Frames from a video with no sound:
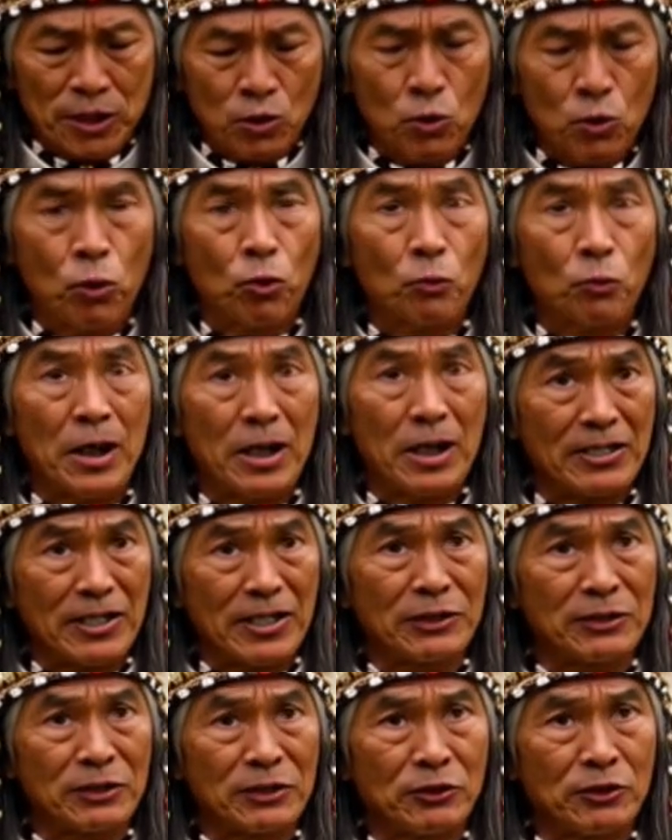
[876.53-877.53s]
in overpaid
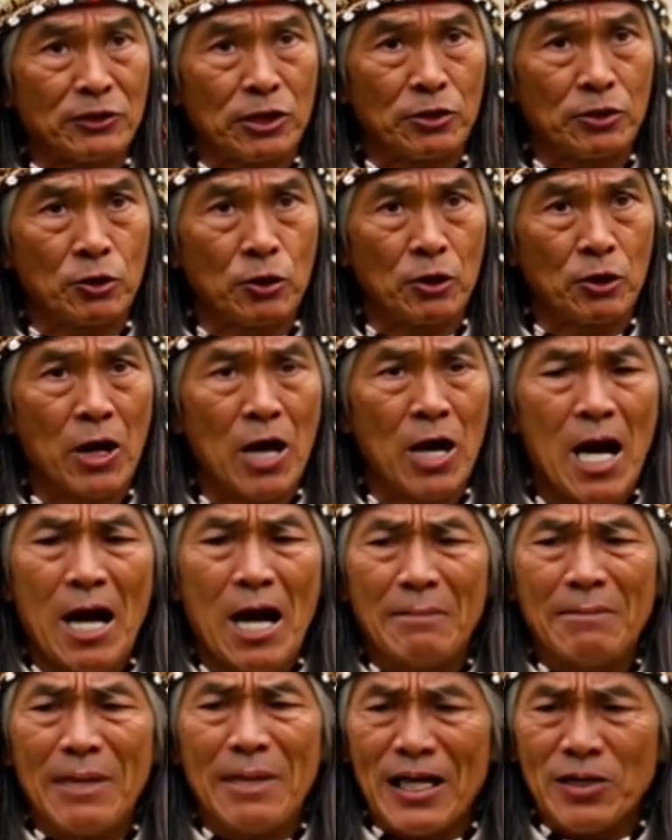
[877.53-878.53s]
interest every single year.
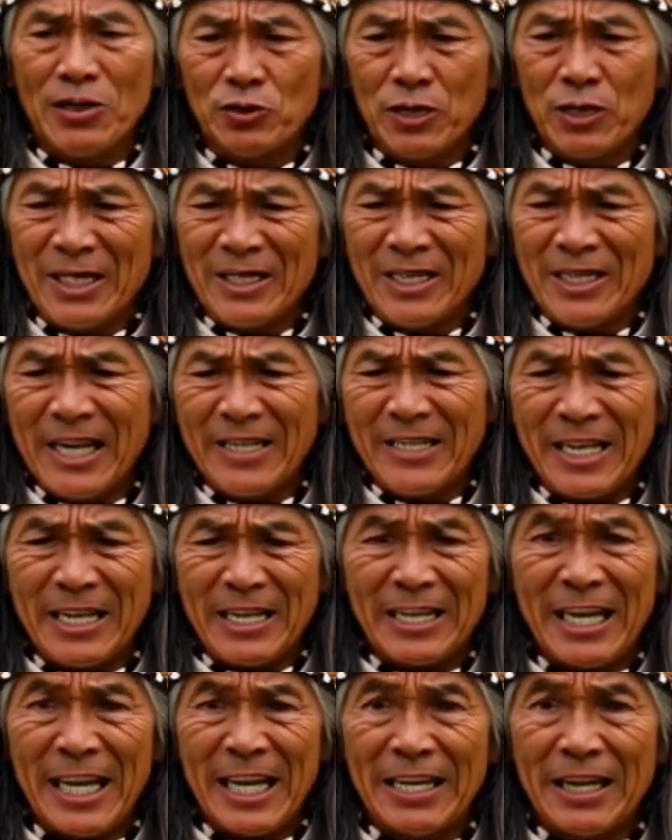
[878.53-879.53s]
A manager's salary,
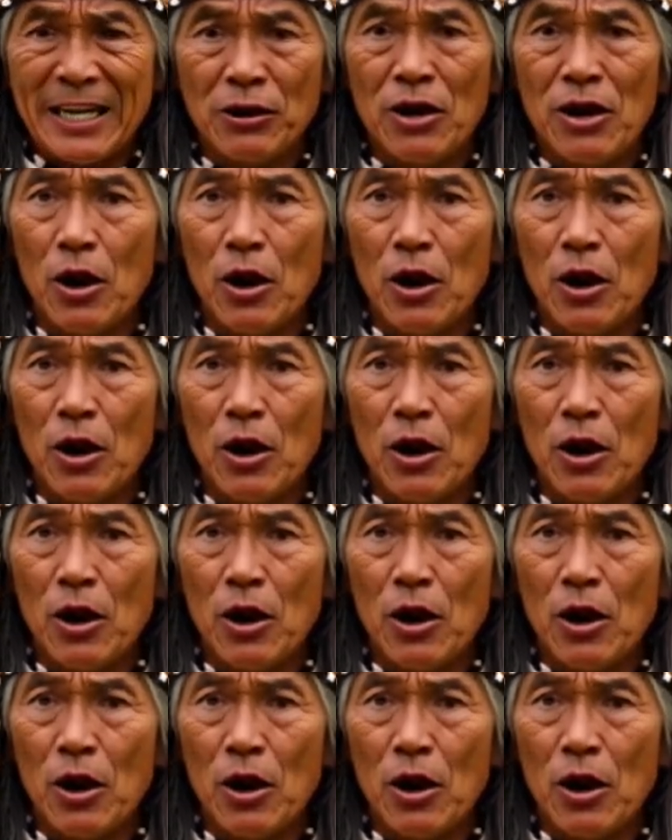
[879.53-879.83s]
say 80K,